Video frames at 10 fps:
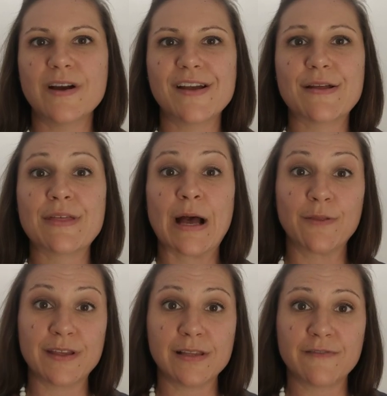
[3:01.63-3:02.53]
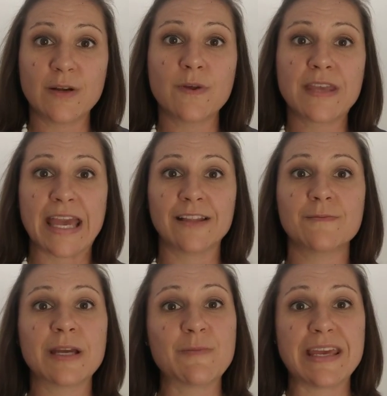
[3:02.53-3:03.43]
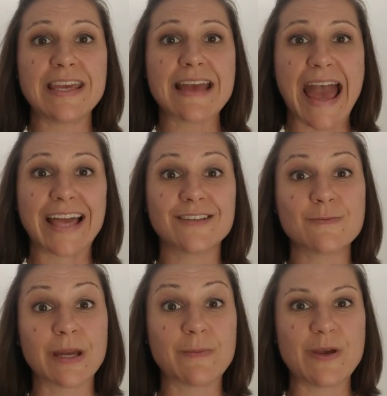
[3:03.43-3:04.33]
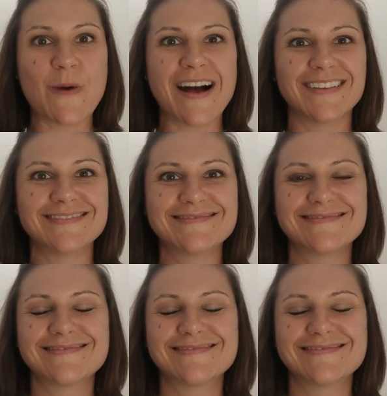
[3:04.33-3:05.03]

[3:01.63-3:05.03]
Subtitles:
with Healthy Living with Kaylin McBee and McBee Well.